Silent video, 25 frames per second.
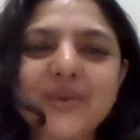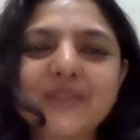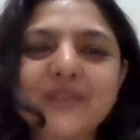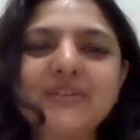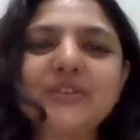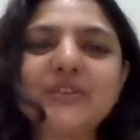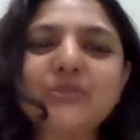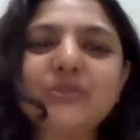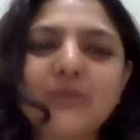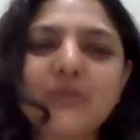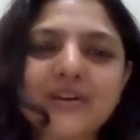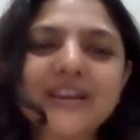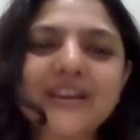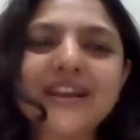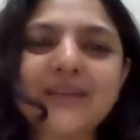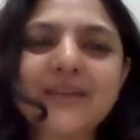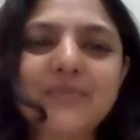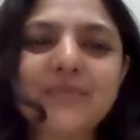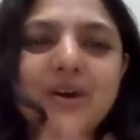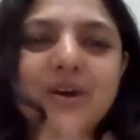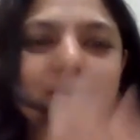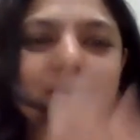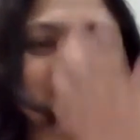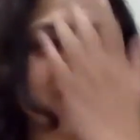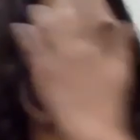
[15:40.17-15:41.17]
when we're talking
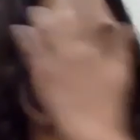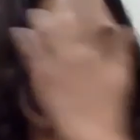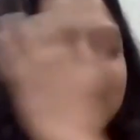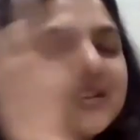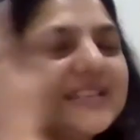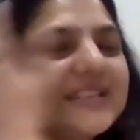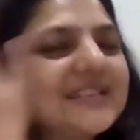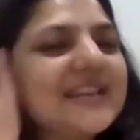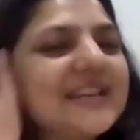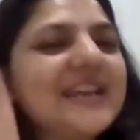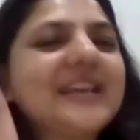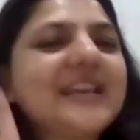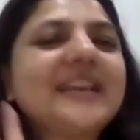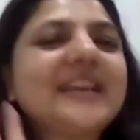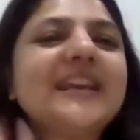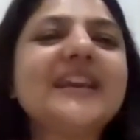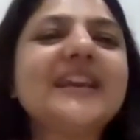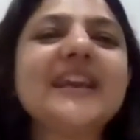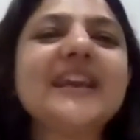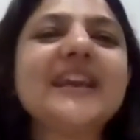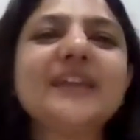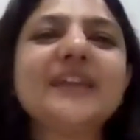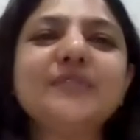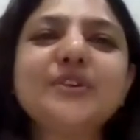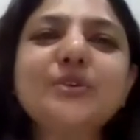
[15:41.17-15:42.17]
about now risk
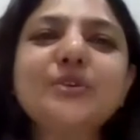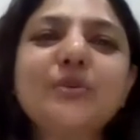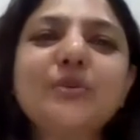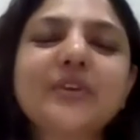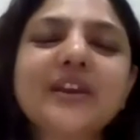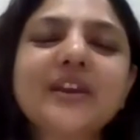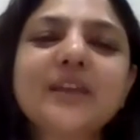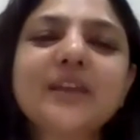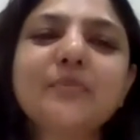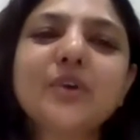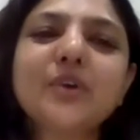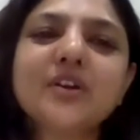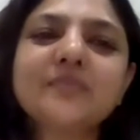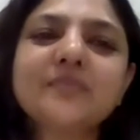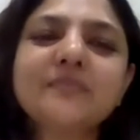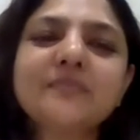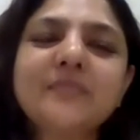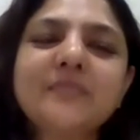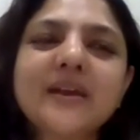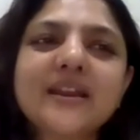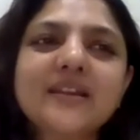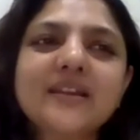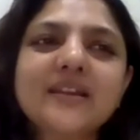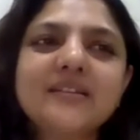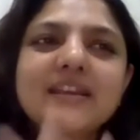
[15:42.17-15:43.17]
taking and we're talking about
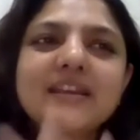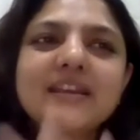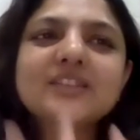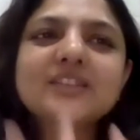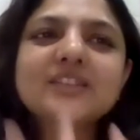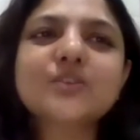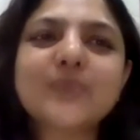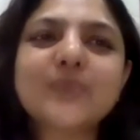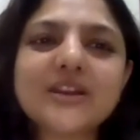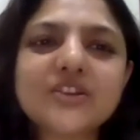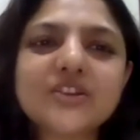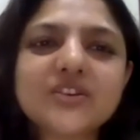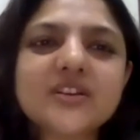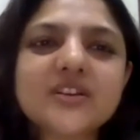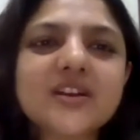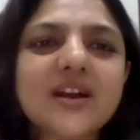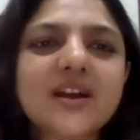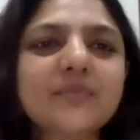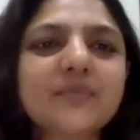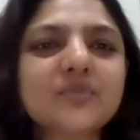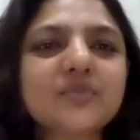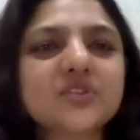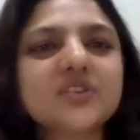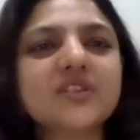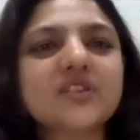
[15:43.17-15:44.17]
my next question
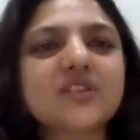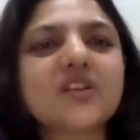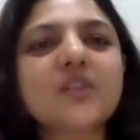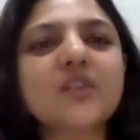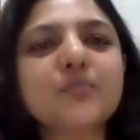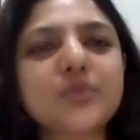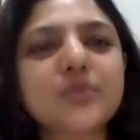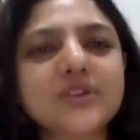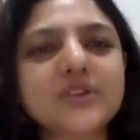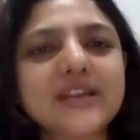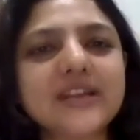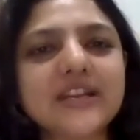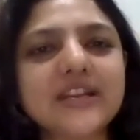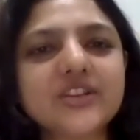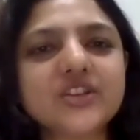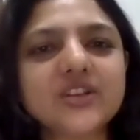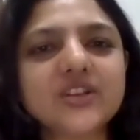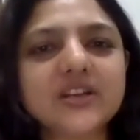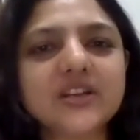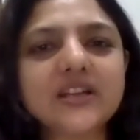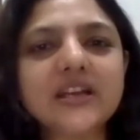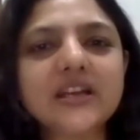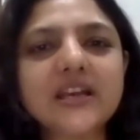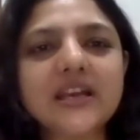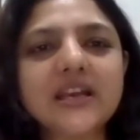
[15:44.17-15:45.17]
comes around potential.